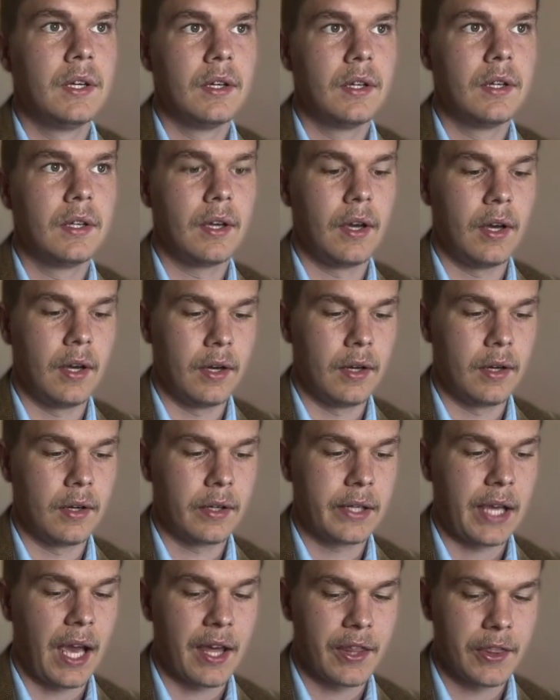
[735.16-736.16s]

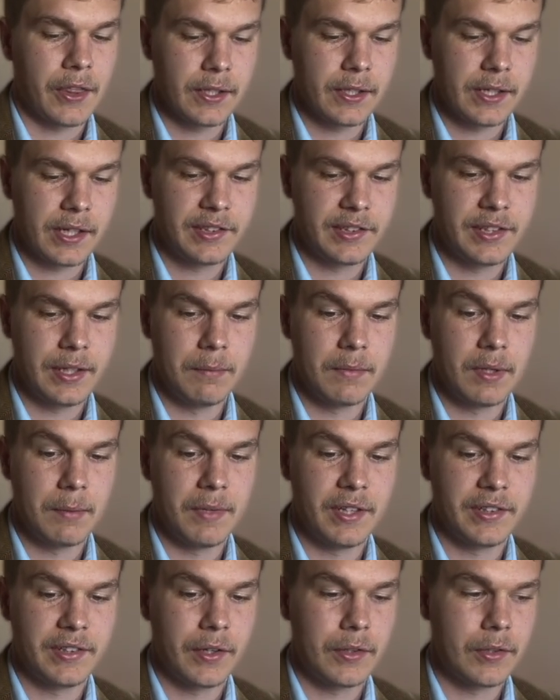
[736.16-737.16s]
Catholics seem to
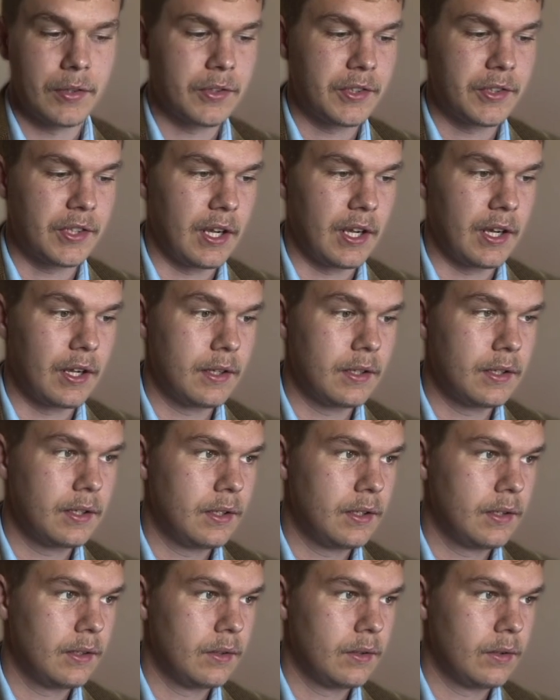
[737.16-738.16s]
misunderstand,
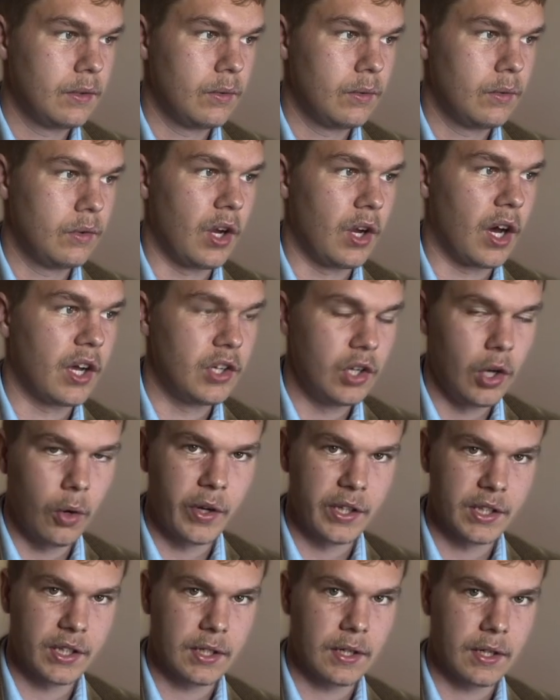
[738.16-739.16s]
not
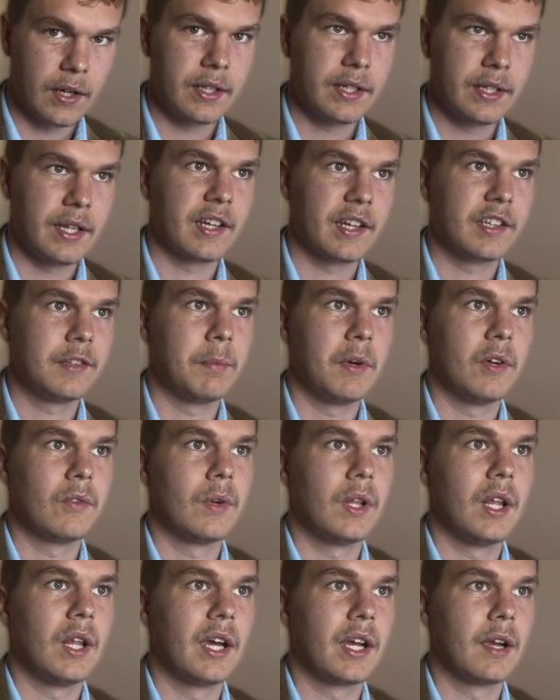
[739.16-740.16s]
knowing the context, but
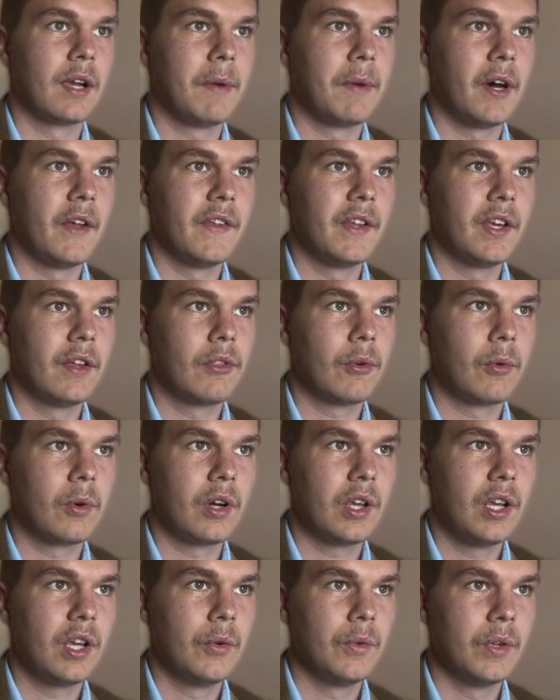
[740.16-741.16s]
relying upon the
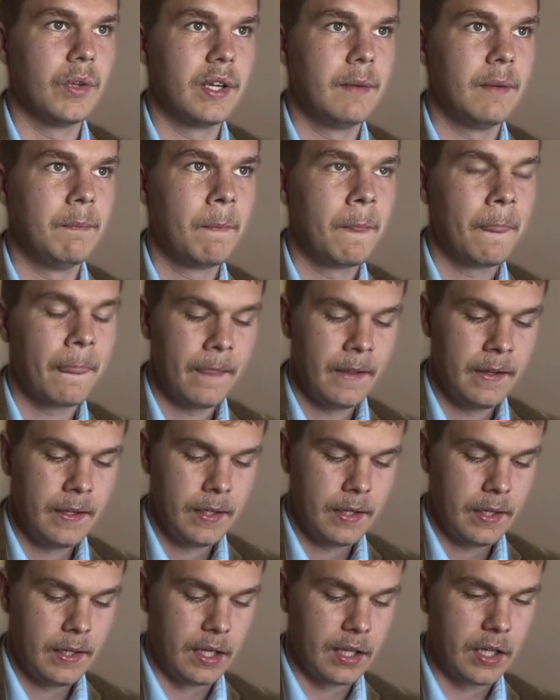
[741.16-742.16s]
authority only.
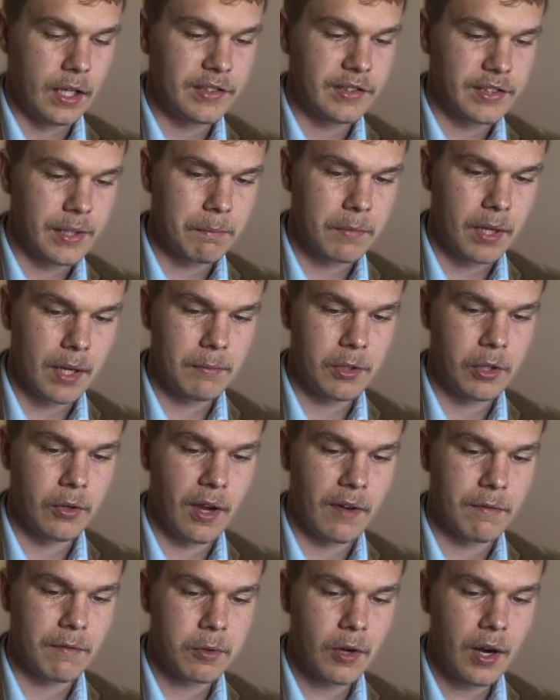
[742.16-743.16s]
And then sometimes you
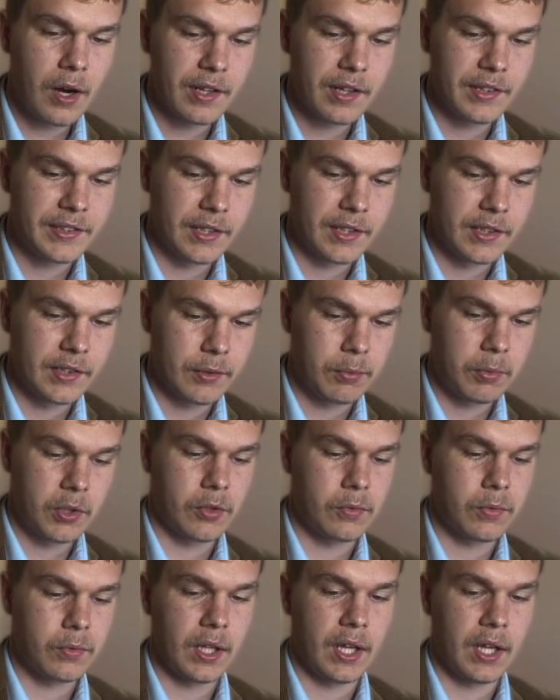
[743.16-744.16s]
have Protestants,
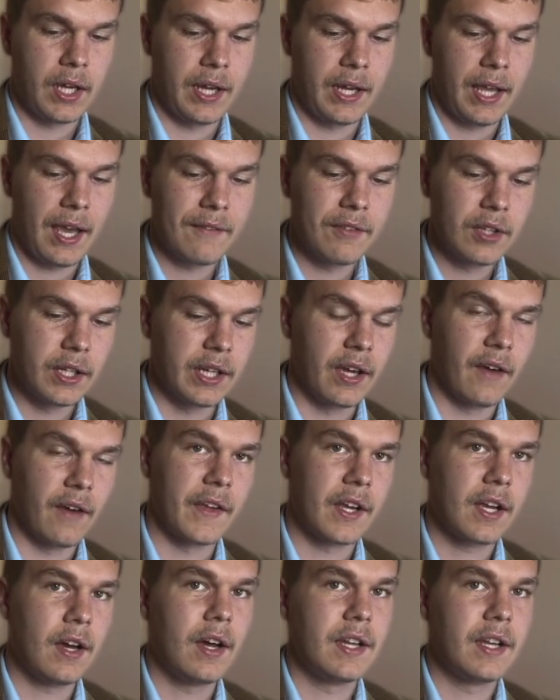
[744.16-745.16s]
which rely heavily on the
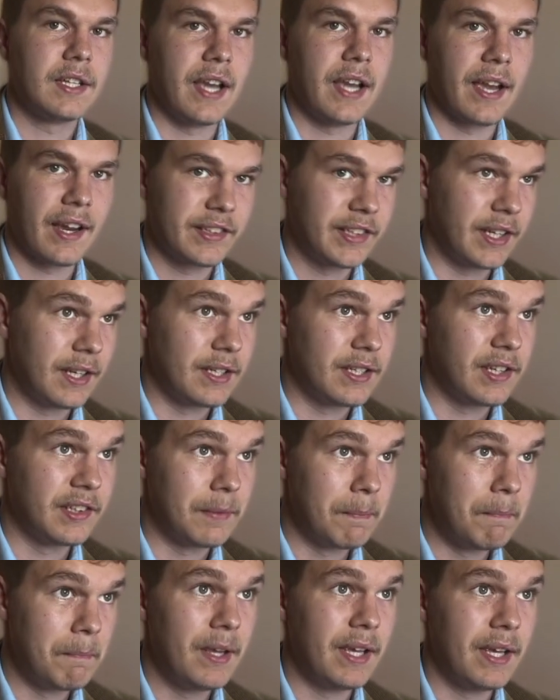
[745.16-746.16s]
context and
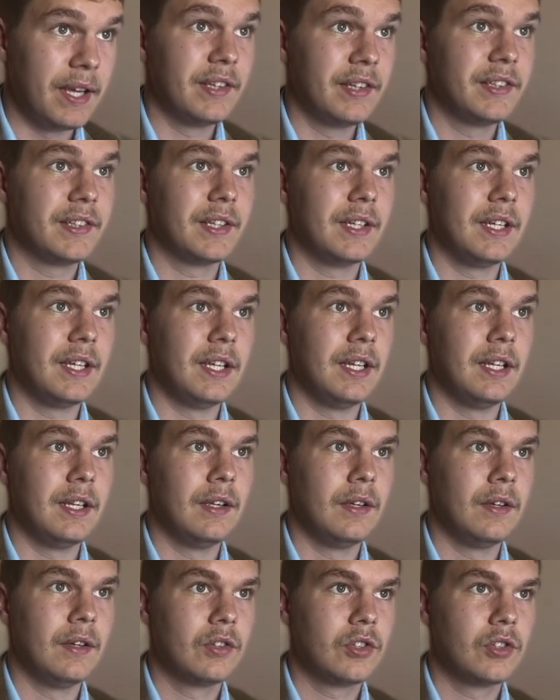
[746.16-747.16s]
dismiss the
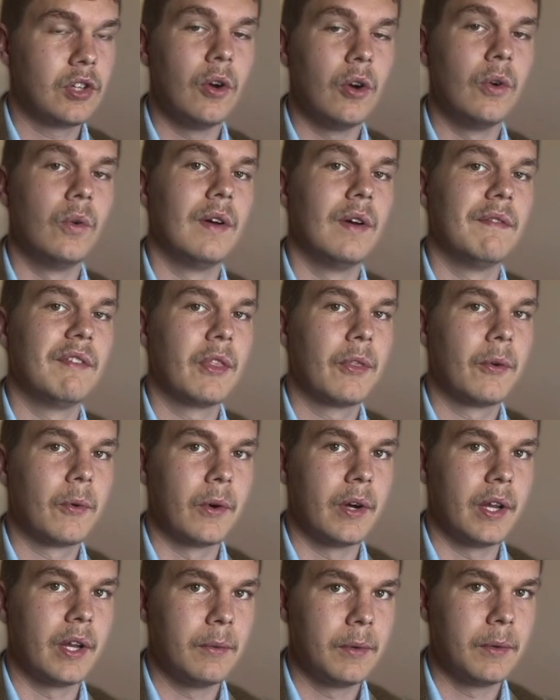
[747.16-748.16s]
tone of
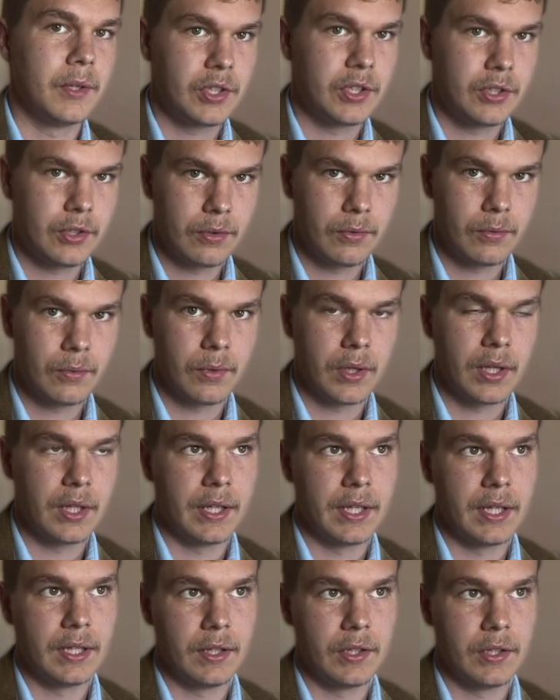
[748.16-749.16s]
authority, which
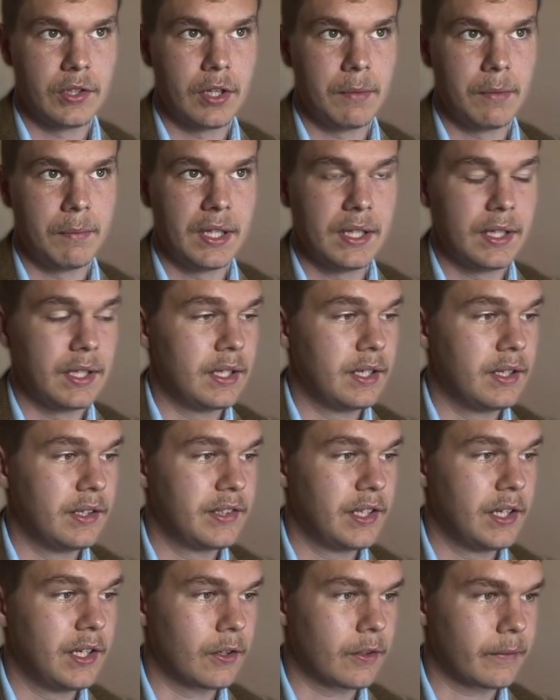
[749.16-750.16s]
really and legitimately
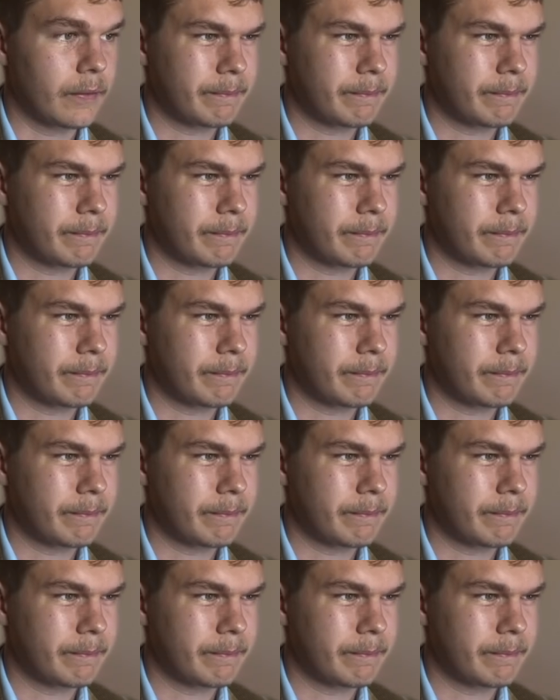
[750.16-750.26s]
is here.